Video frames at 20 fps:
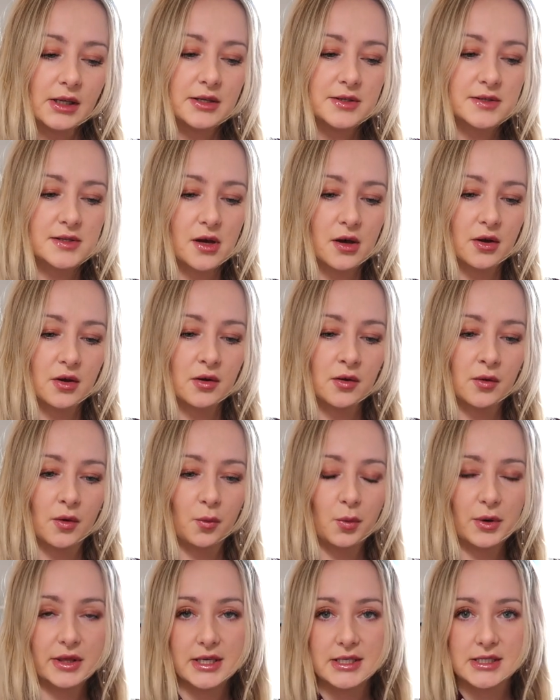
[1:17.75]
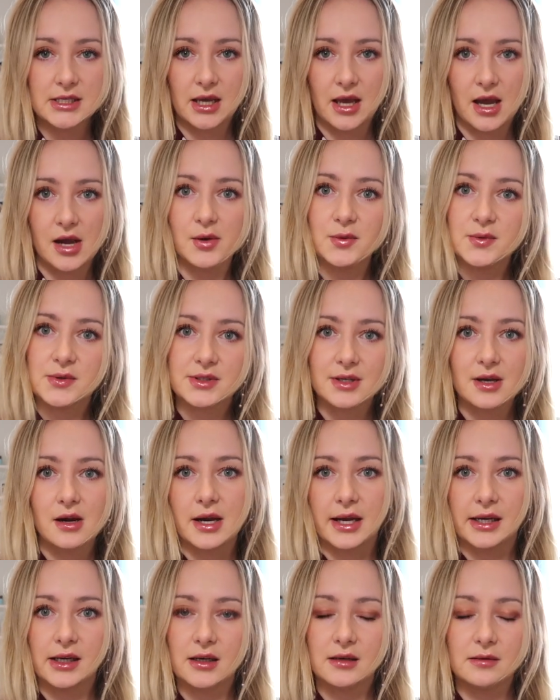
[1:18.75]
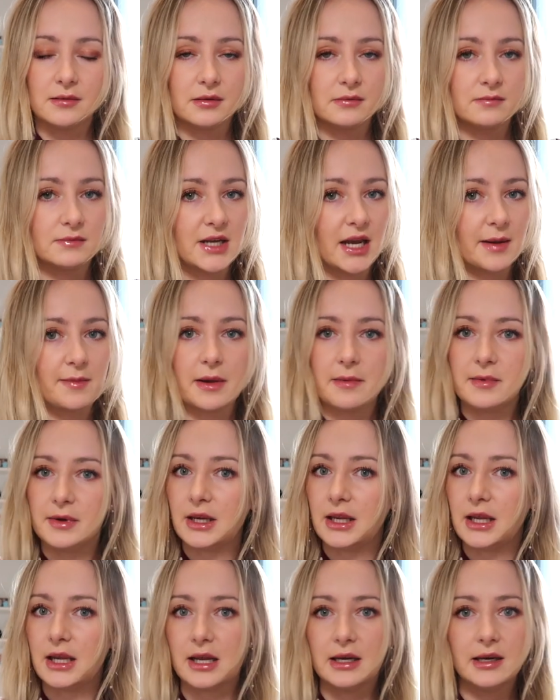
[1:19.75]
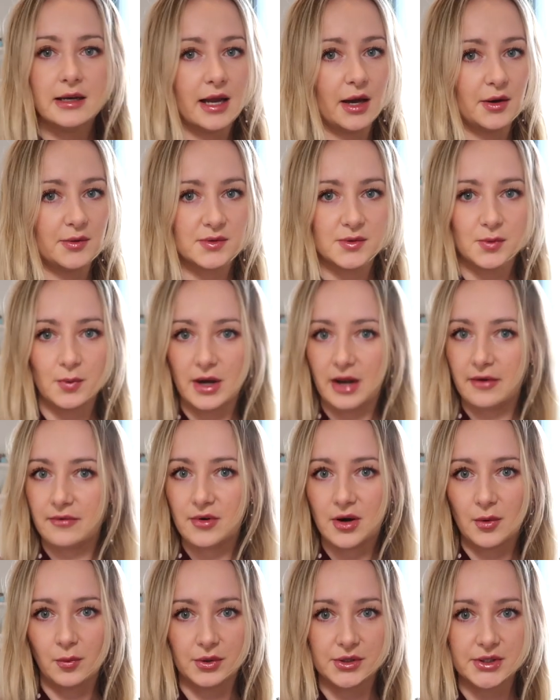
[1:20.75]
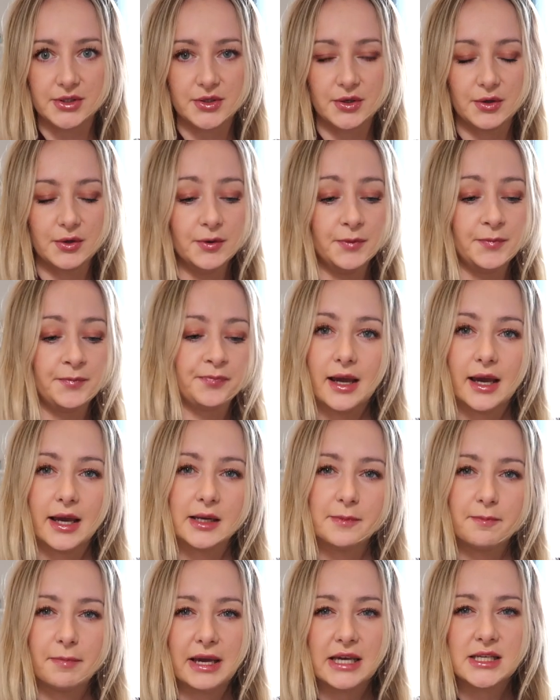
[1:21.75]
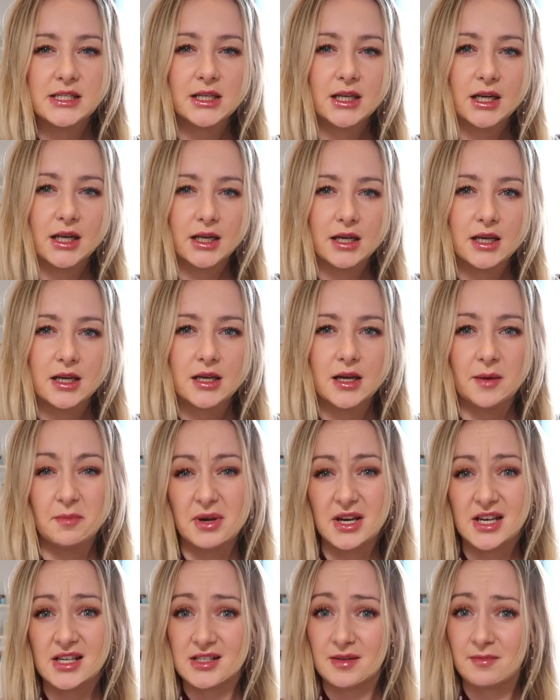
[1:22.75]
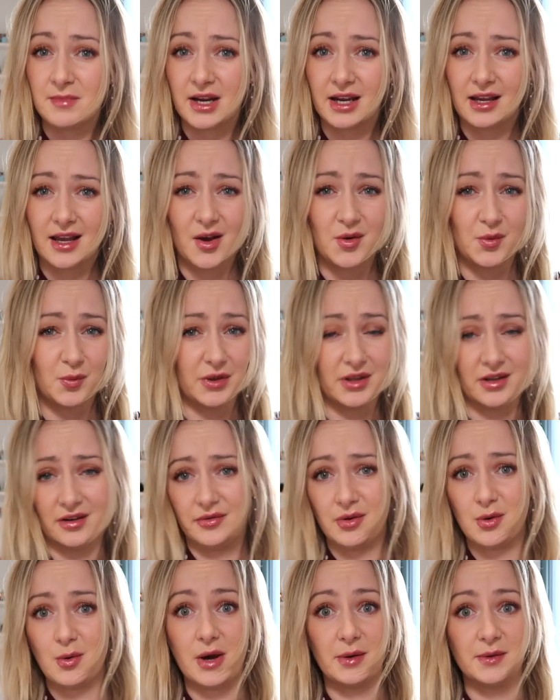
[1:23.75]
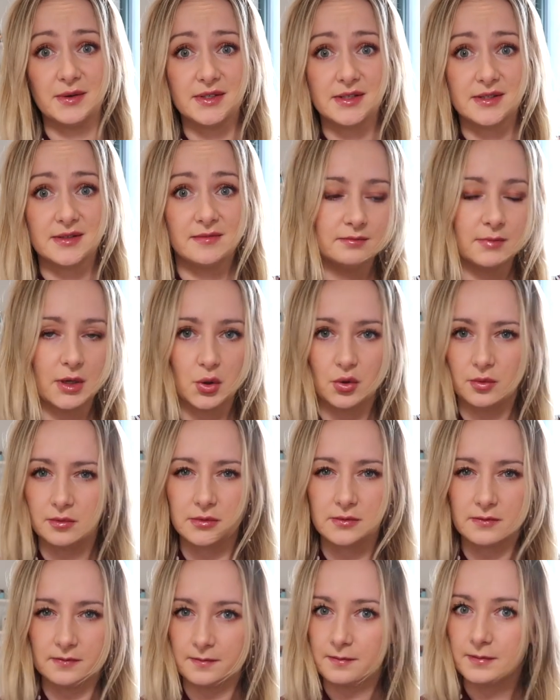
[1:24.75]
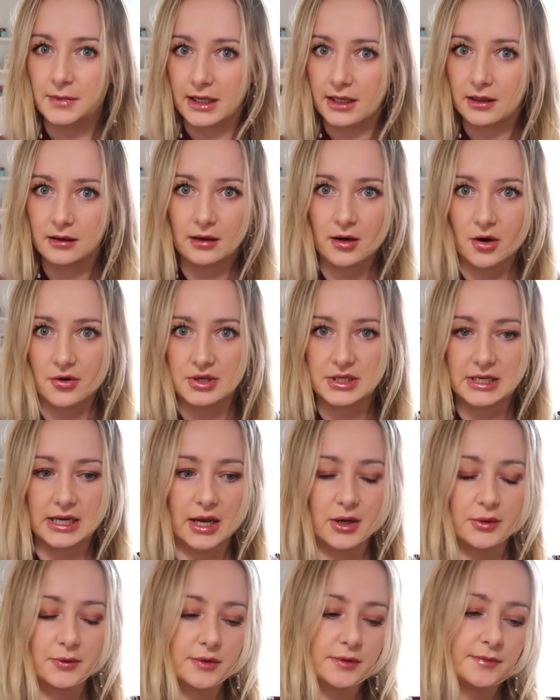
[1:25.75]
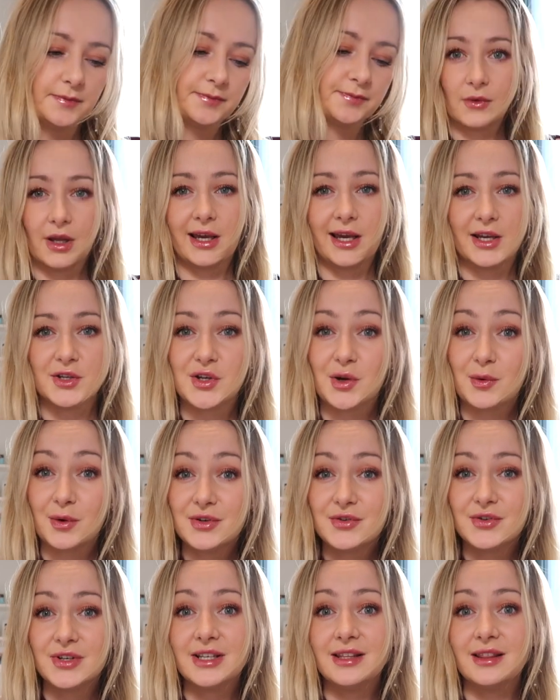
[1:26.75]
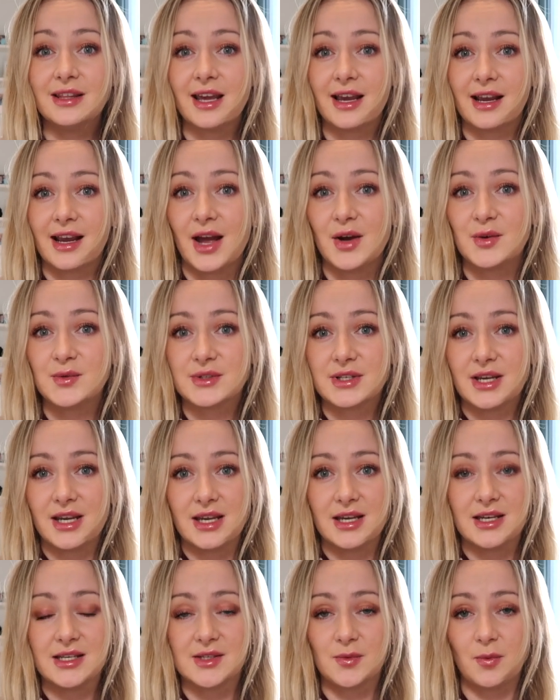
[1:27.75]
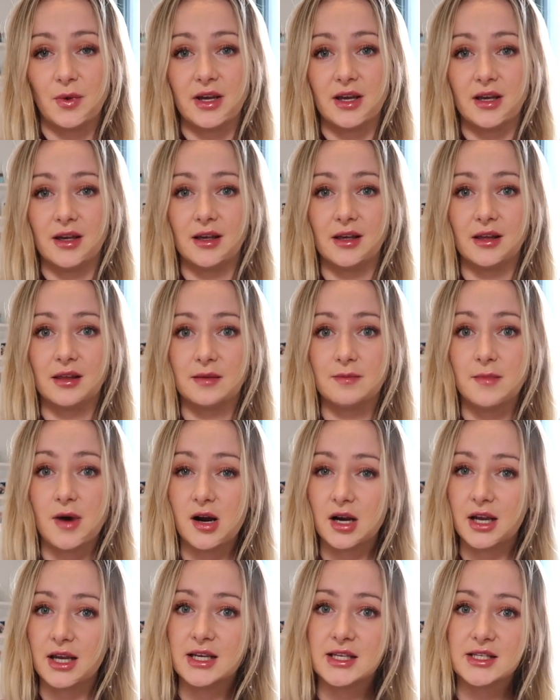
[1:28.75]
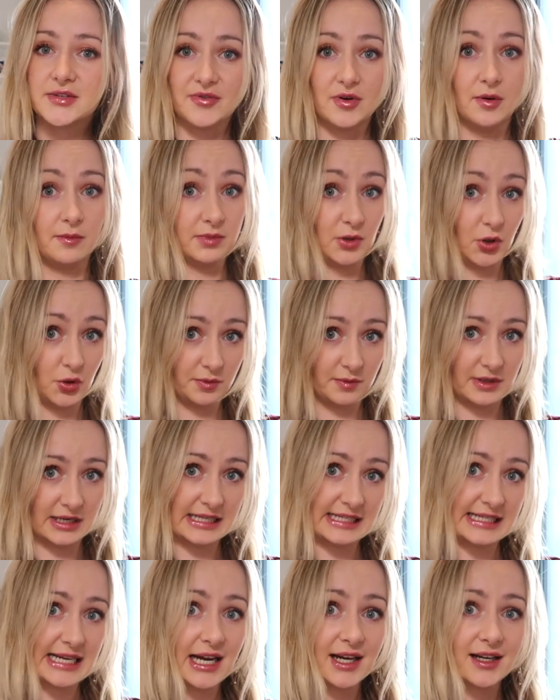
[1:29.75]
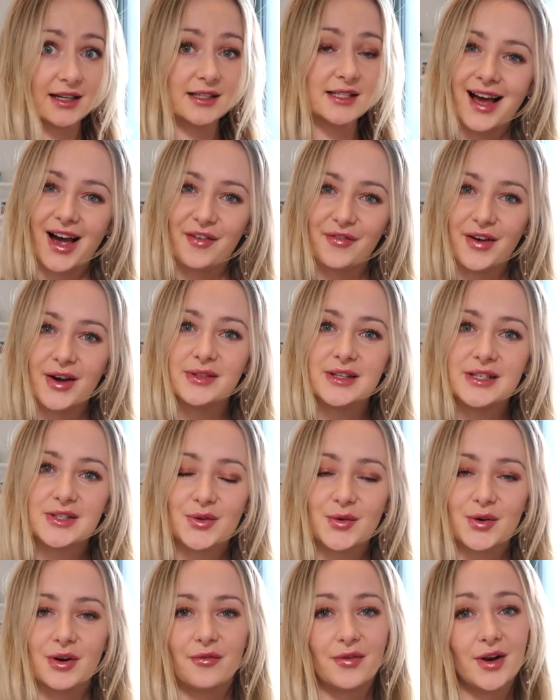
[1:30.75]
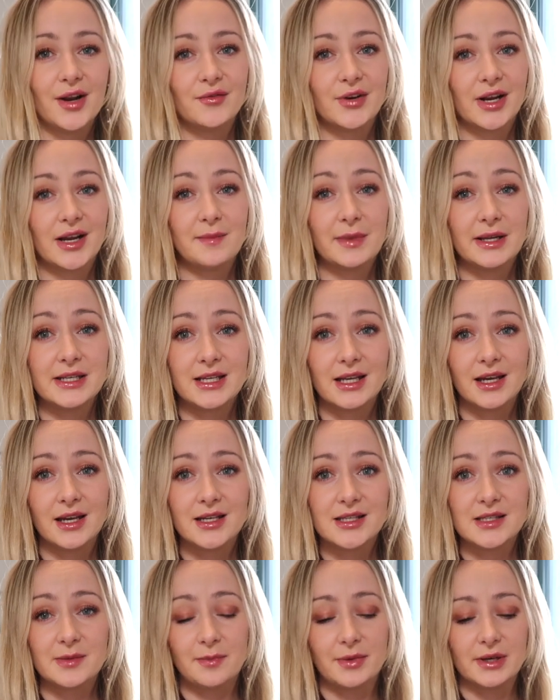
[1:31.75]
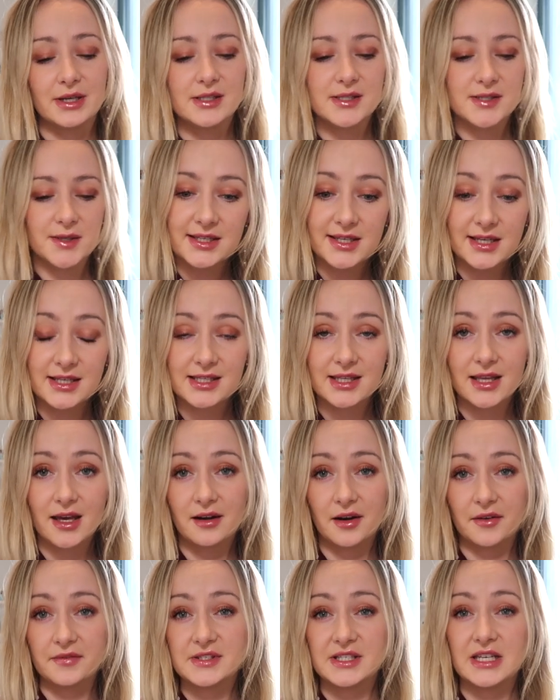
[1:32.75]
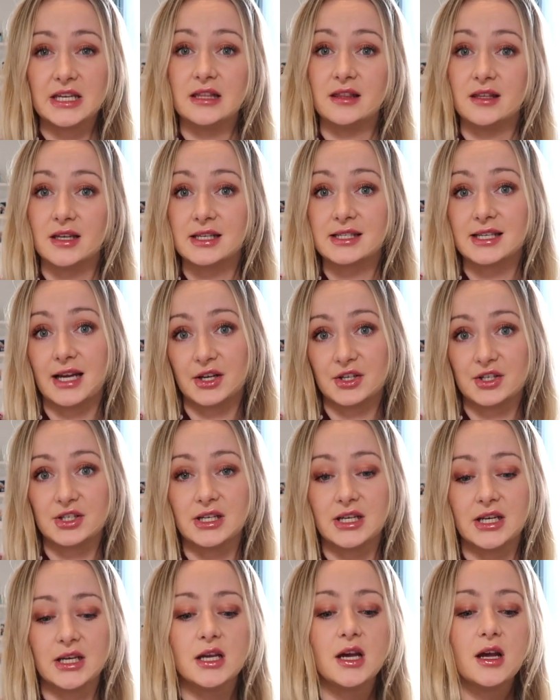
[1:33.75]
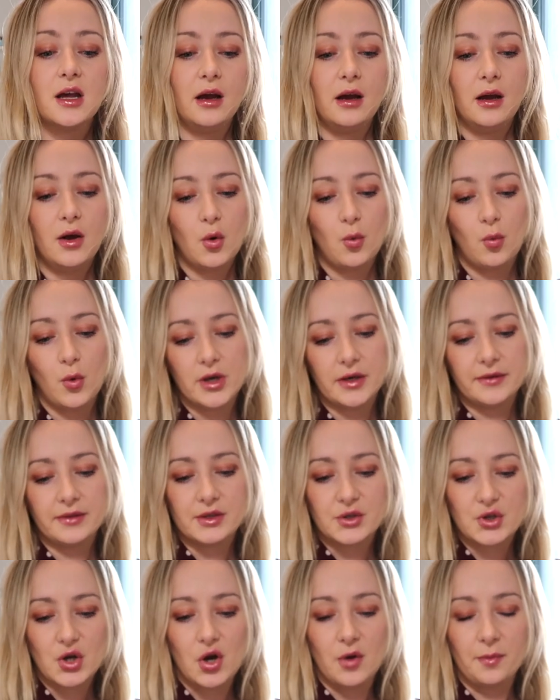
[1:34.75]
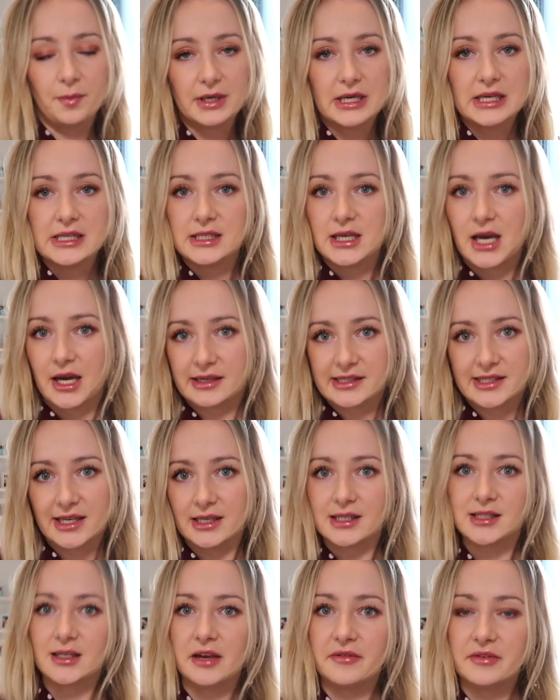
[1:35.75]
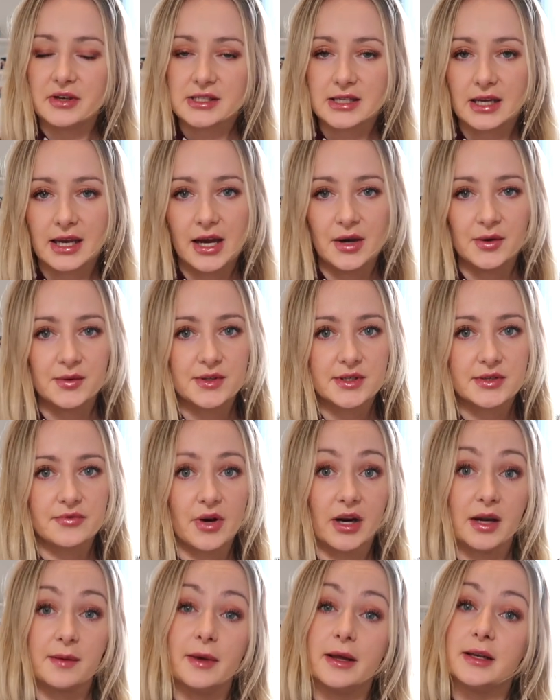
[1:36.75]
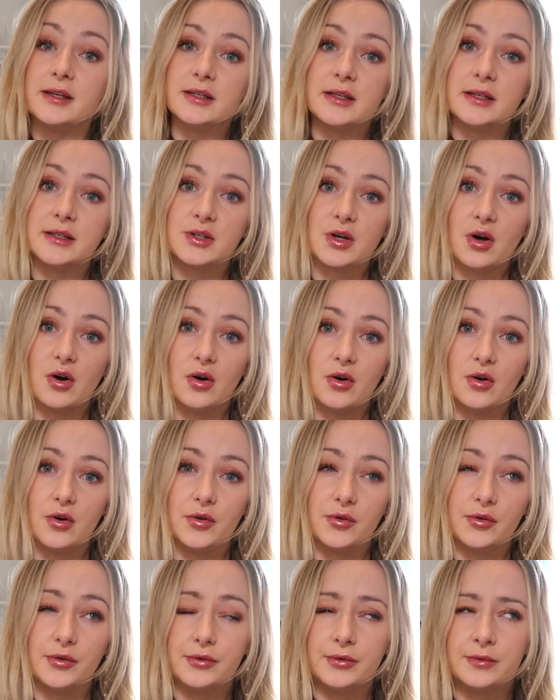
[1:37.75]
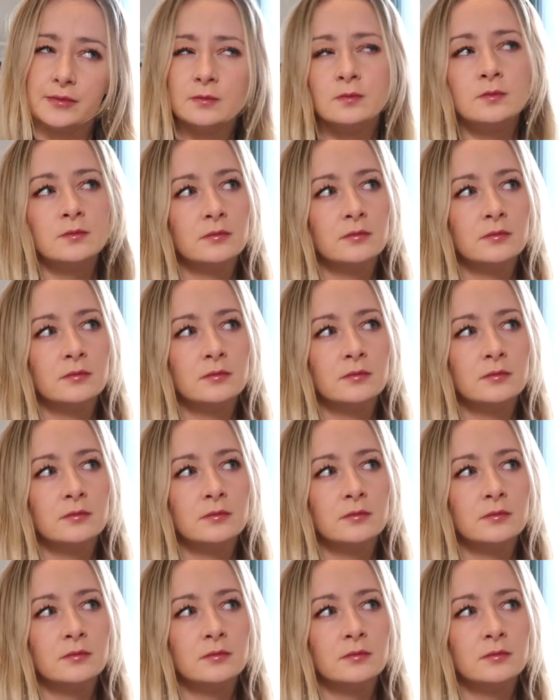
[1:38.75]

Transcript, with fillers: So with this account, I can take my money in and out whenever I want to. It basically appears in my account within a few hours, my normal like, current account. In case you're wondering, the account is with Marcus from Goldman Sachs. I found this through a friend recommending it, but since then I've seen that it's actually one of the top easy access savings accounts recommended on,